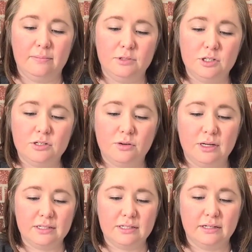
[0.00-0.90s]
just so
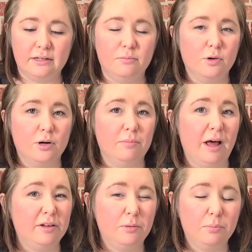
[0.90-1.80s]
it's a little more
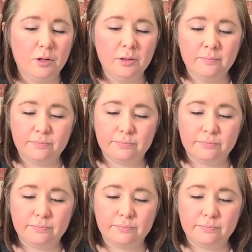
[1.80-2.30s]
malleable.